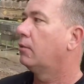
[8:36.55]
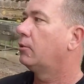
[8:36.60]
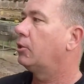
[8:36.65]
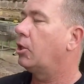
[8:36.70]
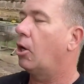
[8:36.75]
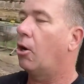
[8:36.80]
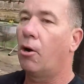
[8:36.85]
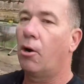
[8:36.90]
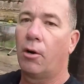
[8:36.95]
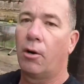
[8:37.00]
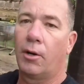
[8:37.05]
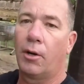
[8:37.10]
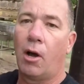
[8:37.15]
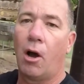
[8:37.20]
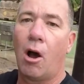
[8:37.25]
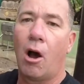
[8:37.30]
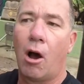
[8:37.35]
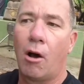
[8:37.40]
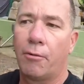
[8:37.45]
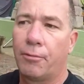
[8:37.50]
turned
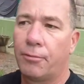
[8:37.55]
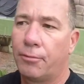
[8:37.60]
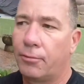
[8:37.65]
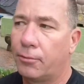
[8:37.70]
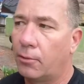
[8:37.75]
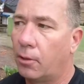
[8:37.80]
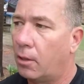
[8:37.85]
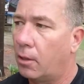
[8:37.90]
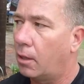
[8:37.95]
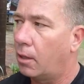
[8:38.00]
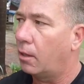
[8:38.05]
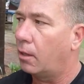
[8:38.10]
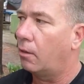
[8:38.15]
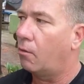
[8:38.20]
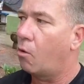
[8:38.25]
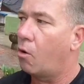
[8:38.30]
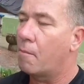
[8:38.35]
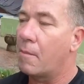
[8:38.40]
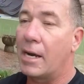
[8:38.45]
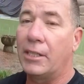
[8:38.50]
off
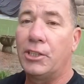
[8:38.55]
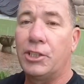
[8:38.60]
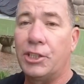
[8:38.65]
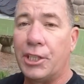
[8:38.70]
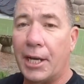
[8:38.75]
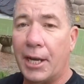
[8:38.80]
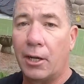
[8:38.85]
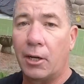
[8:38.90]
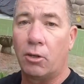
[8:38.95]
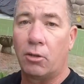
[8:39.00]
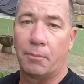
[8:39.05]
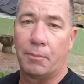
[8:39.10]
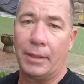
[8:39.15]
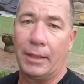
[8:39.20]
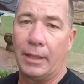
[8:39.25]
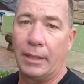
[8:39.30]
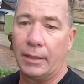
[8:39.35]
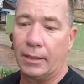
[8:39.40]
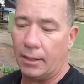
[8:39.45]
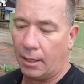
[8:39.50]
or my channel
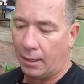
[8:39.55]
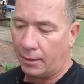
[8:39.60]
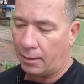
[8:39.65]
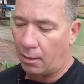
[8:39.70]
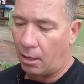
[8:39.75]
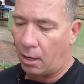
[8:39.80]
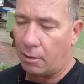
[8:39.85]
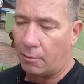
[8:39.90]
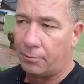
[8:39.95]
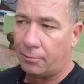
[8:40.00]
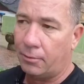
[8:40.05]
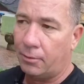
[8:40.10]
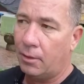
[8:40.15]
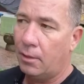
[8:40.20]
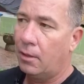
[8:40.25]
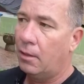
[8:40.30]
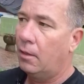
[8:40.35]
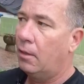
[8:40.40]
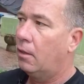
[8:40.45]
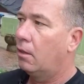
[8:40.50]
being cut off
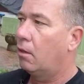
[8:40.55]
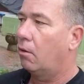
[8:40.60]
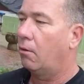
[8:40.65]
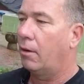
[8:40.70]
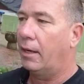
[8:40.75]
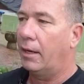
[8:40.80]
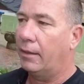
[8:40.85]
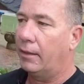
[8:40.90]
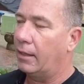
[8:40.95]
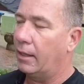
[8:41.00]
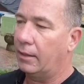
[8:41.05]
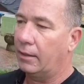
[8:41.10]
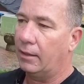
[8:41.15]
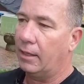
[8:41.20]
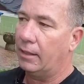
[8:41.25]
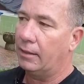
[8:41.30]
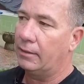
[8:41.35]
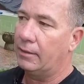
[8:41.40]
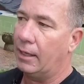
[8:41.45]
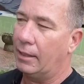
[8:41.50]
or anything
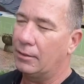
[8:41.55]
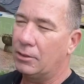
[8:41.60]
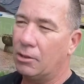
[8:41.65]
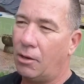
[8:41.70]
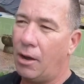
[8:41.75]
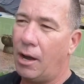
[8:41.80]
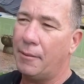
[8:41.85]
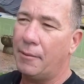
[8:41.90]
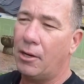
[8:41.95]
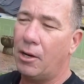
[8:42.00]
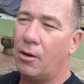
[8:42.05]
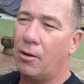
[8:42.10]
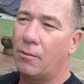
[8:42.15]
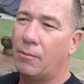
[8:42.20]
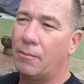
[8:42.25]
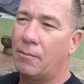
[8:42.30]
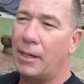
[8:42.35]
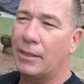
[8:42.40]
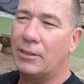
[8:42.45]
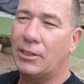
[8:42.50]
like that. So you know,
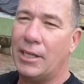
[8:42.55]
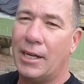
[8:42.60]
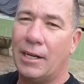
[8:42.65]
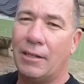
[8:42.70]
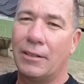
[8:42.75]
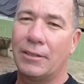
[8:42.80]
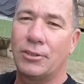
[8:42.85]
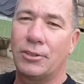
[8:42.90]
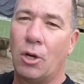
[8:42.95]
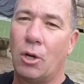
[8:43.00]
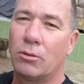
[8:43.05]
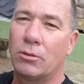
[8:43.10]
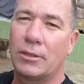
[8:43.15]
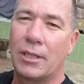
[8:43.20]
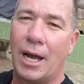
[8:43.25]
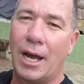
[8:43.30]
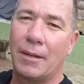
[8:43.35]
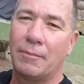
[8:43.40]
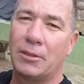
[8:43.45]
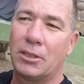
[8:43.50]
my channel is No
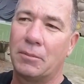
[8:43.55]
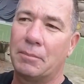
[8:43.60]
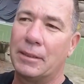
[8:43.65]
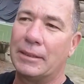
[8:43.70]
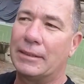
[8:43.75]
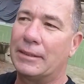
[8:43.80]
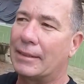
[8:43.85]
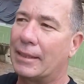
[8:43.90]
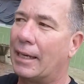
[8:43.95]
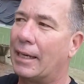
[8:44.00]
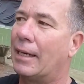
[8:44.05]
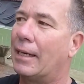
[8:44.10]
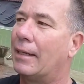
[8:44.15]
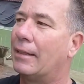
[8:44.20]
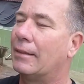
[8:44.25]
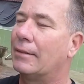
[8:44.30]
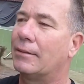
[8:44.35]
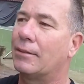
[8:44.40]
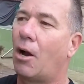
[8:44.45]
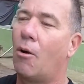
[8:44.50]
Time to Be
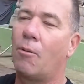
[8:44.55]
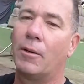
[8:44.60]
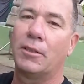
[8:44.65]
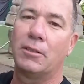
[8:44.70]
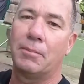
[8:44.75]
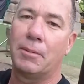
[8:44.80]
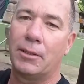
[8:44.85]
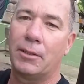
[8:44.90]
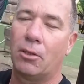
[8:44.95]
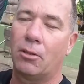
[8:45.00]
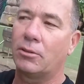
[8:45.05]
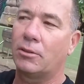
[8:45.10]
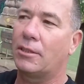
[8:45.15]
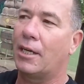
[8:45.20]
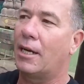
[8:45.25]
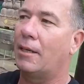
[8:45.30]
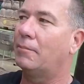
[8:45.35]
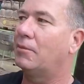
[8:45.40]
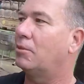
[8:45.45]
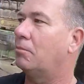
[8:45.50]
Sad. It's always been No
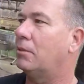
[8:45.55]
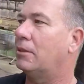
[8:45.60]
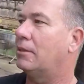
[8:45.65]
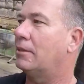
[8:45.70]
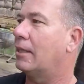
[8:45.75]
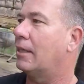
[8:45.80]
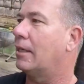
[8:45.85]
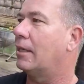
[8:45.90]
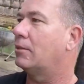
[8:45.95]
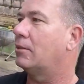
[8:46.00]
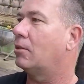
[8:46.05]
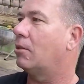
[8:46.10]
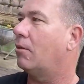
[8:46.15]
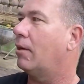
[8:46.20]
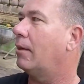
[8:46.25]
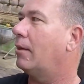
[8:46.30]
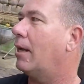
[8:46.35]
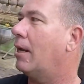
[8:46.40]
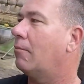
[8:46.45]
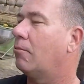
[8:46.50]
Time to Be Sad, so
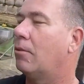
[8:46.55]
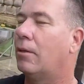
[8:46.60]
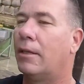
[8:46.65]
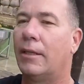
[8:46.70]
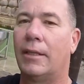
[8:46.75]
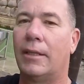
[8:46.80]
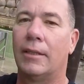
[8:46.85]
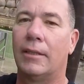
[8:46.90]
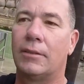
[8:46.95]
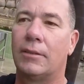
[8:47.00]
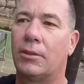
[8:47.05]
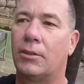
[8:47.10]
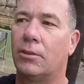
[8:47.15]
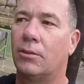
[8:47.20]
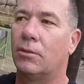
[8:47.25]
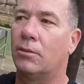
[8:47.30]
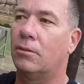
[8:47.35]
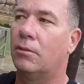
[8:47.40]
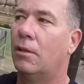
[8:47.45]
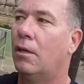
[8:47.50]
I'm not really
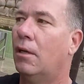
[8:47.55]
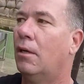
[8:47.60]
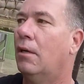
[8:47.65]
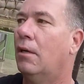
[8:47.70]
into